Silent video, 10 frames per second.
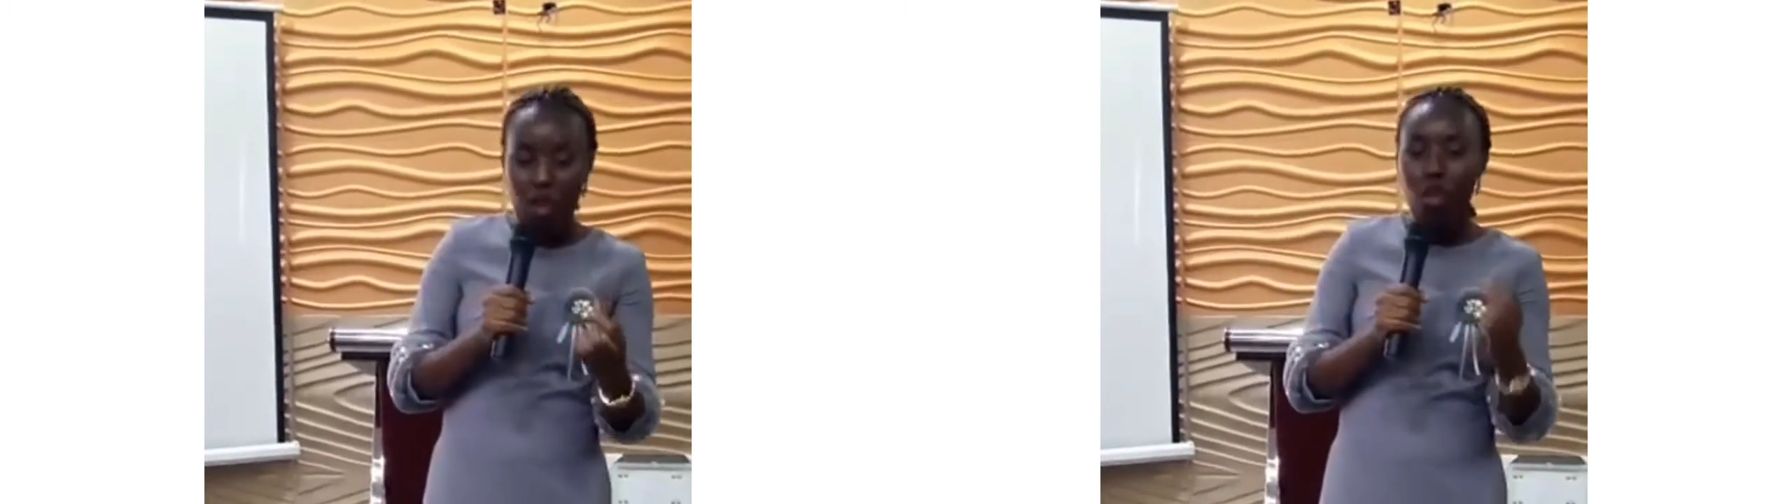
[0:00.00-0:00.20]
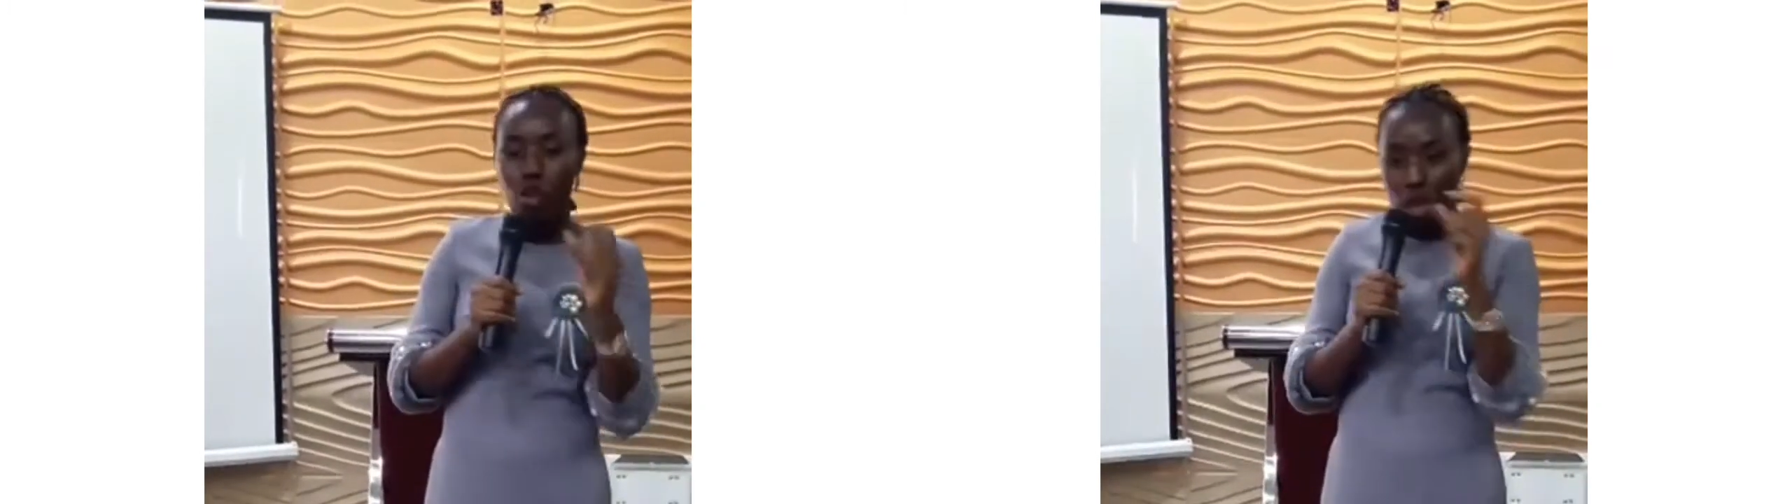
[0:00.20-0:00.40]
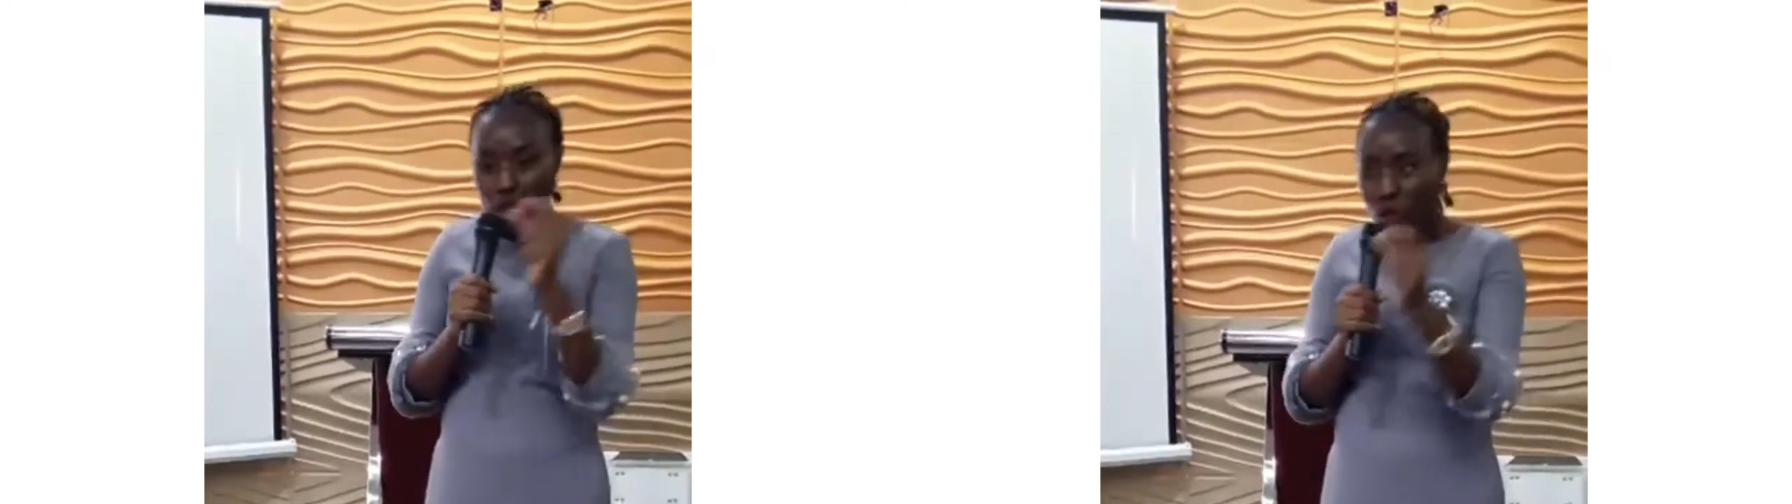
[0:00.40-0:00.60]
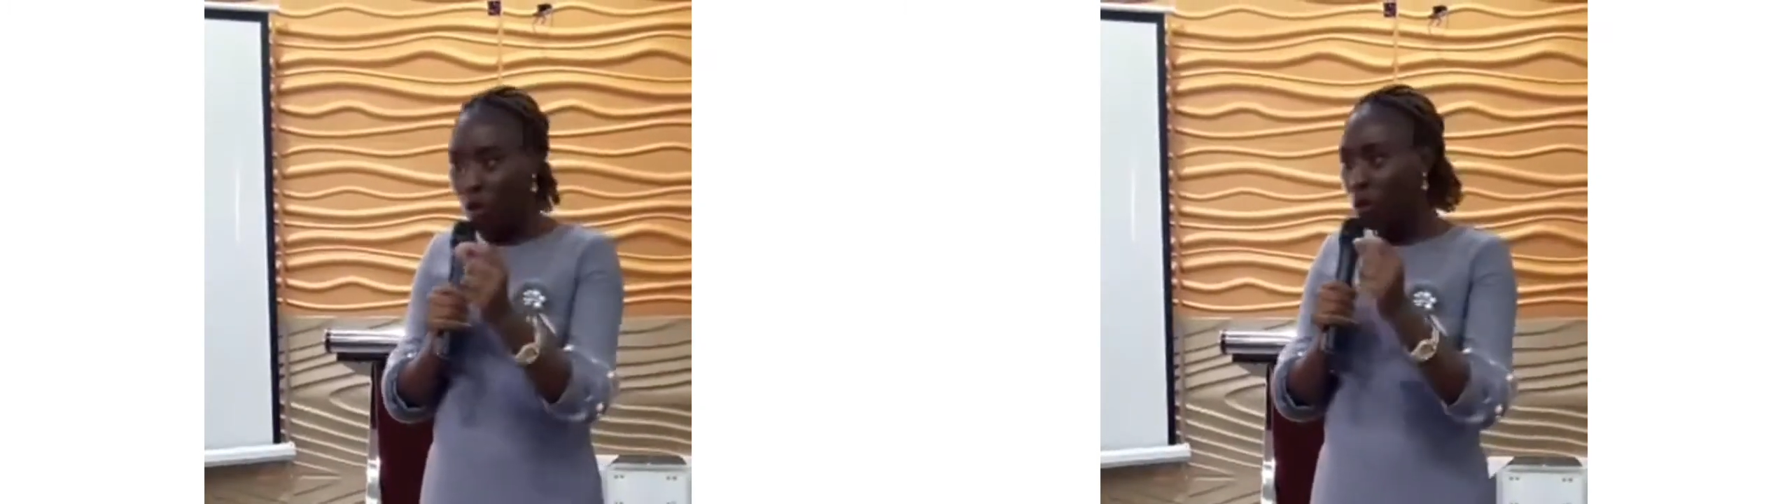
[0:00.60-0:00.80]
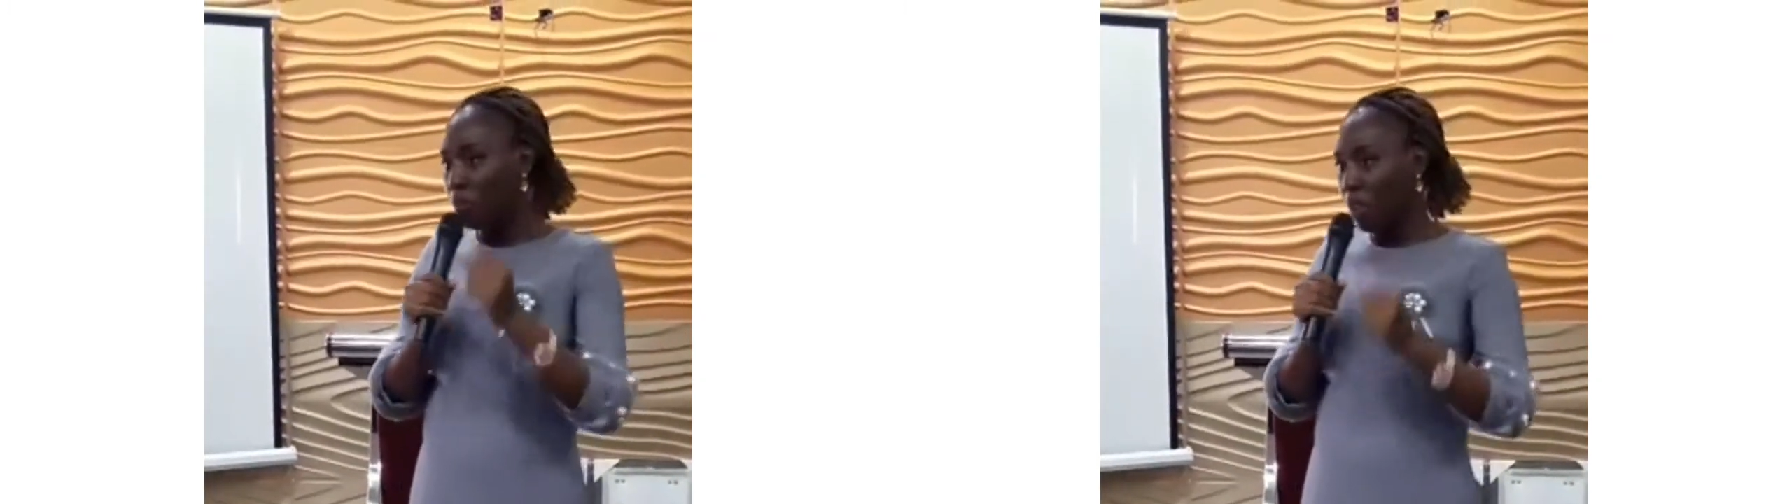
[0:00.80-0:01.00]
mind
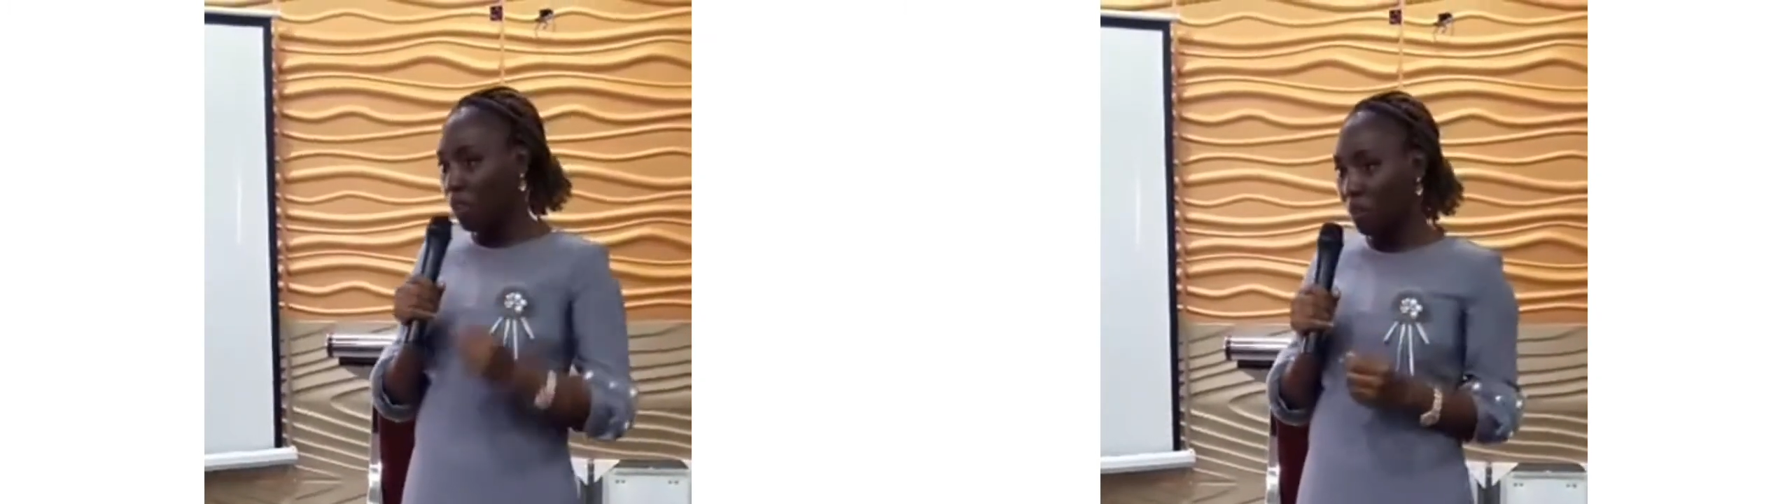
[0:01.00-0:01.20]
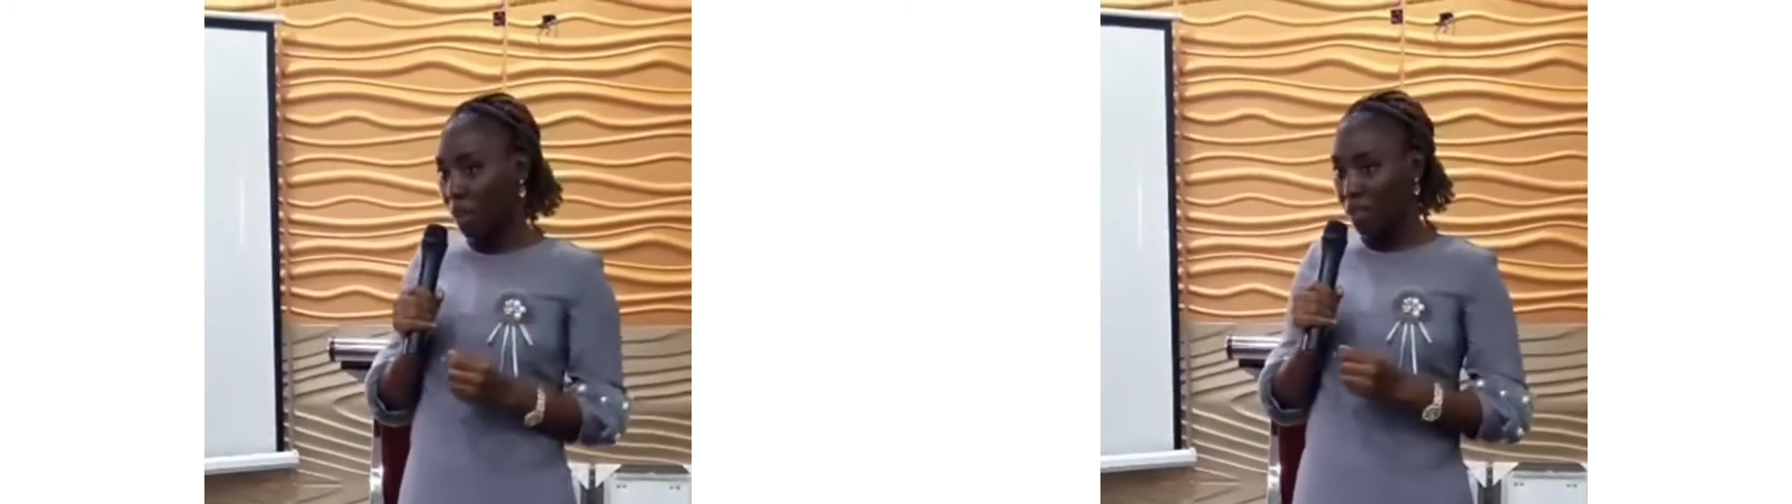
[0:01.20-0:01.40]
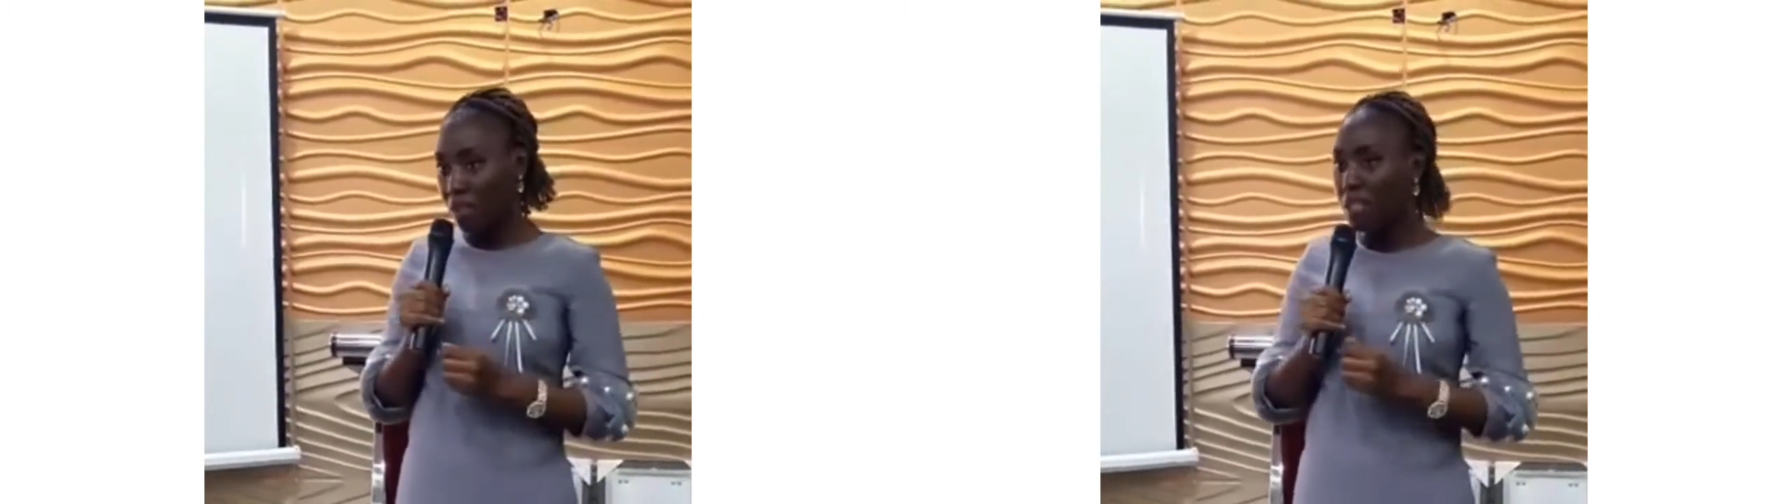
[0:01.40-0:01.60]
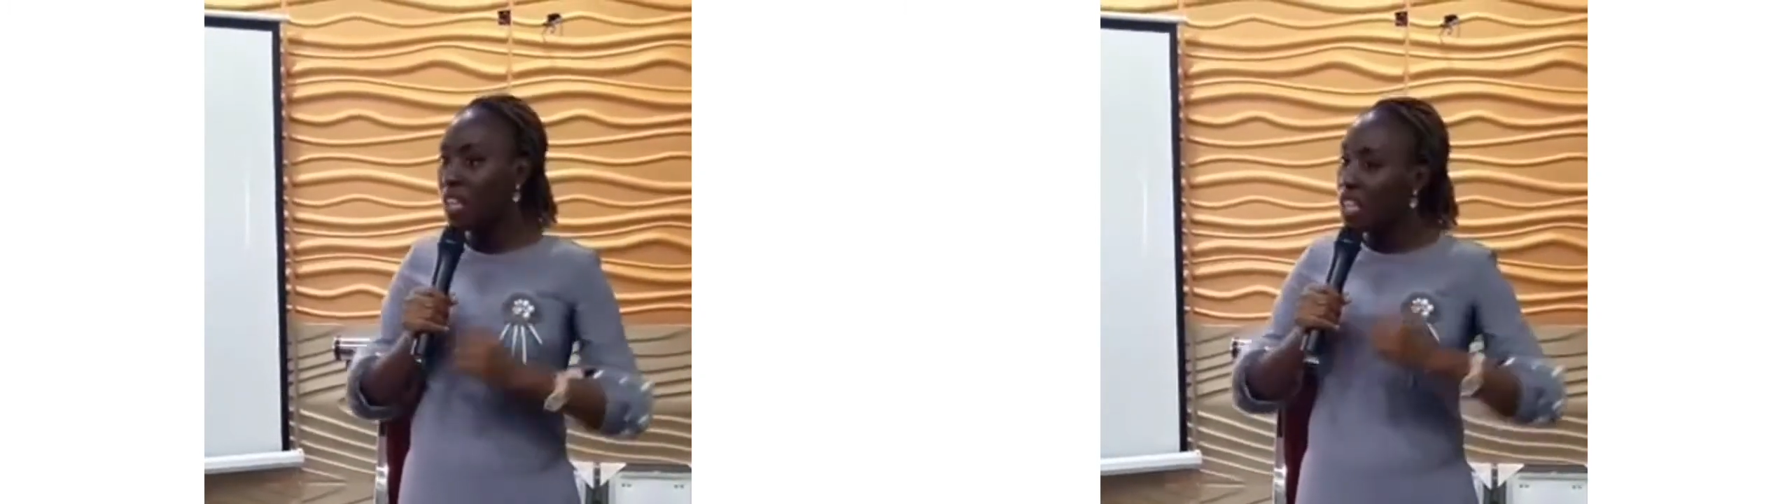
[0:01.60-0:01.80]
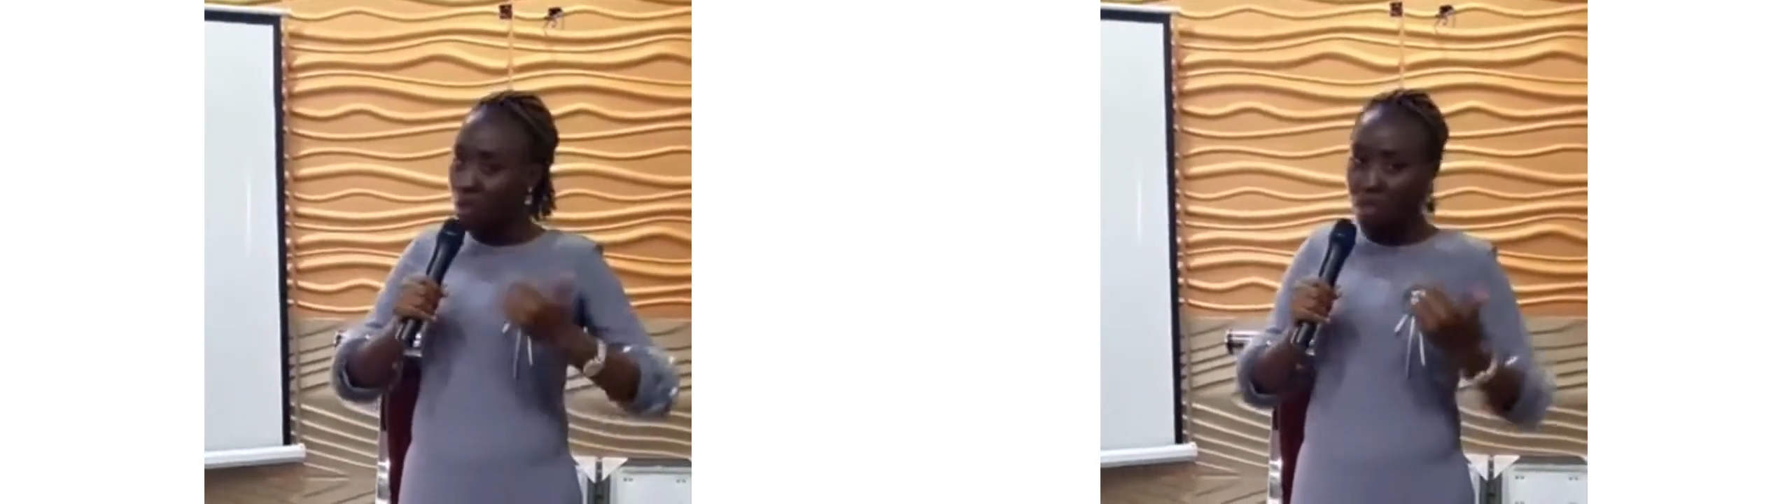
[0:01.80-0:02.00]
and give it time,